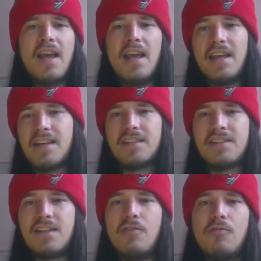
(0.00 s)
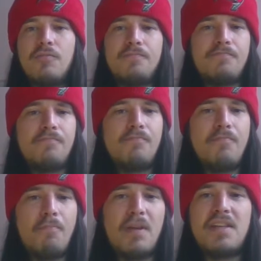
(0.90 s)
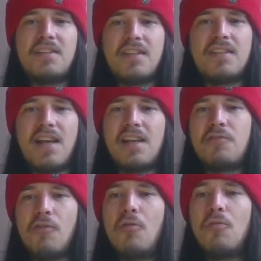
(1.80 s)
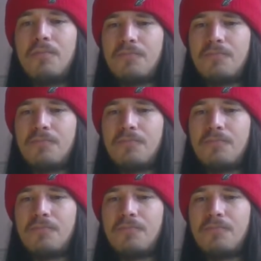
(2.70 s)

he can still be successful,